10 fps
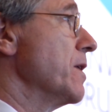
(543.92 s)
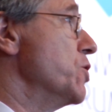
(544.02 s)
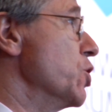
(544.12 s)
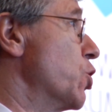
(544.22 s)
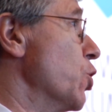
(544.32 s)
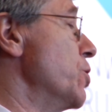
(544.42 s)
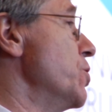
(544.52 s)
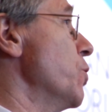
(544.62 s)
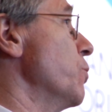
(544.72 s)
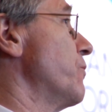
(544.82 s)
The good
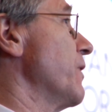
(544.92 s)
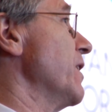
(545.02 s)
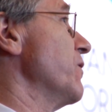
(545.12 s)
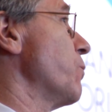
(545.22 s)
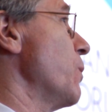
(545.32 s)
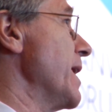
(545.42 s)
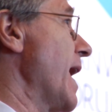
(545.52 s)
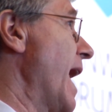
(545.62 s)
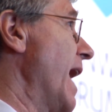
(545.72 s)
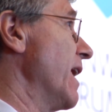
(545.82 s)
news is we
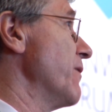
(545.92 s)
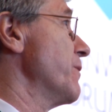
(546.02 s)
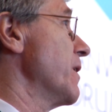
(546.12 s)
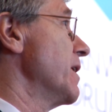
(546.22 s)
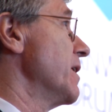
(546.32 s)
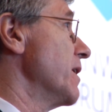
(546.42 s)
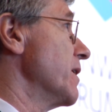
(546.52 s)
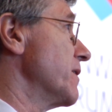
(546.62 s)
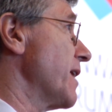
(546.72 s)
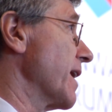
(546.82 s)
have
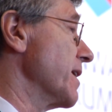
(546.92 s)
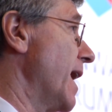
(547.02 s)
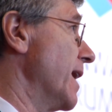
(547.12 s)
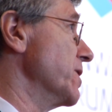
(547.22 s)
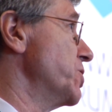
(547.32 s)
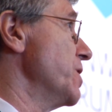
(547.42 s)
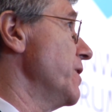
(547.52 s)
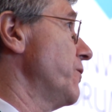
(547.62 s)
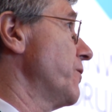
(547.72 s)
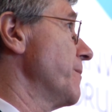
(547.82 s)

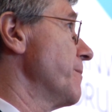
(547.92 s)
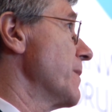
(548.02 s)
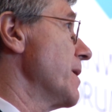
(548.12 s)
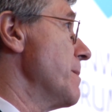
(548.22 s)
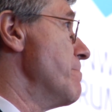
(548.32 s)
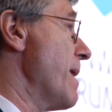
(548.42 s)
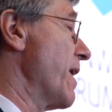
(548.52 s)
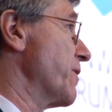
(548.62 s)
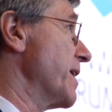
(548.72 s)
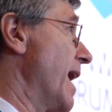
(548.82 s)
technologies,
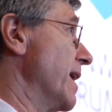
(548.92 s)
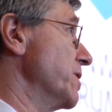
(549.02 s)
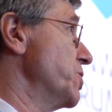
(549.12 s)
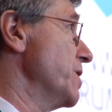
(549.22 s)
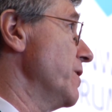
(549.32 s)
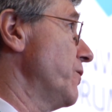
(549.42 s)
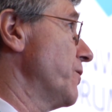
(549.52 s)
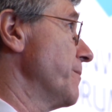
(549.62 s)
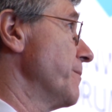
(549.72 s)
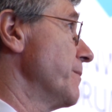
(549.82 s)

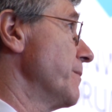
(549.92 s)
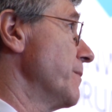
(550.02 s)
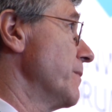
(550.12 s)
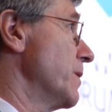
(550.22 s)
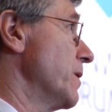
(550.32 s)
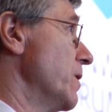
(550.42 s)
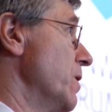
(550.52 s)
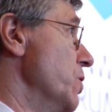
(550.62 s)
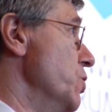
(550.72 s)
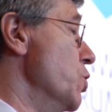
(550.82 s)
methodologies,
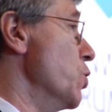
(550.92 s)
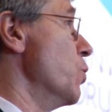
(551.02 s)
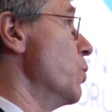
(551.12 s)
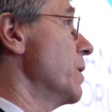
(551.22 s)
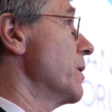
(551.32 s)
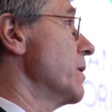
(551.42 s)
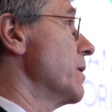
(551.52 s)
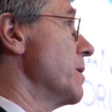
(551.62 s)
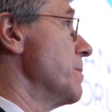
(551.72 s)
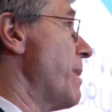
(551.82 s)
new
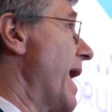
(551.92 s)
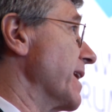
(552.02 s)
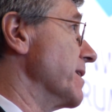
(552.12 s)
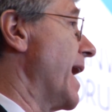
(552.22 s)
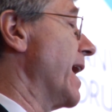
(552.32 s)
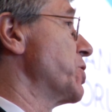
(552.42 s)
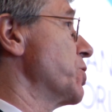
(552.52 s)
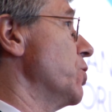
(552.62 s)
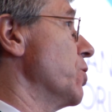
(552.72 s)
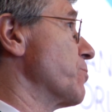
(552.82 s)

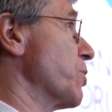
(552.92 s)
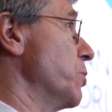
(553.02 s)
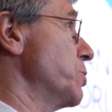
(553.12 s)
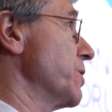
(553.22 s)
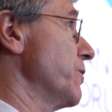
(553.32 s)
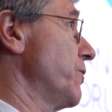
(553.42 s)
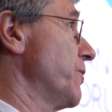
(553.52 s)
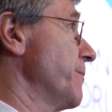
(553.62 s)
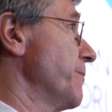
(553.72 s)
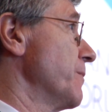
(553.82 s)
biological approaches,
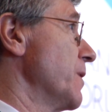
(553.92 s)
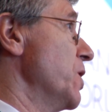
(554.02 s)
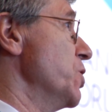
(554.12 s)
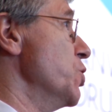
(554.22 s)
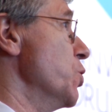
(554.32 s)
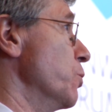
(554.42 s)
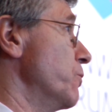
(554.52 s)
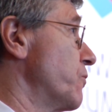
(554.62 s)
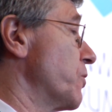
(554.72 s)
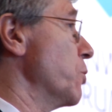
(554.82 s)
new
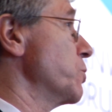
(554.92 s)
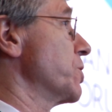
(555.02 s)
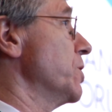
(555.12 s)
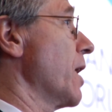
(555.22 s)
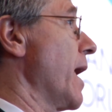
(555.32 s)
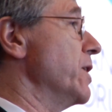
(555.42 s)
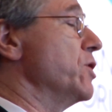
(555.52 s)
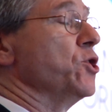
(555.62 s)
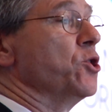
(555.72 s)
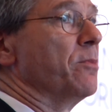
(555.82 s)
social and
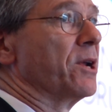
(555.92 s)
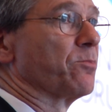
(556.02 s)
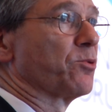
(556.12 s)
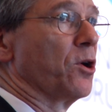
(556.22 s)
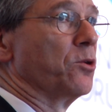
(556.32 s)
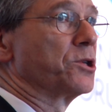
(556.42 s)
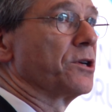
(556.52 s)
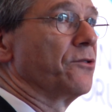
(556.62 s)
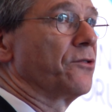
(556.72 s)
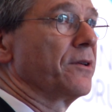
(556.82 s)
human
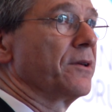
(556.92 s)
approaches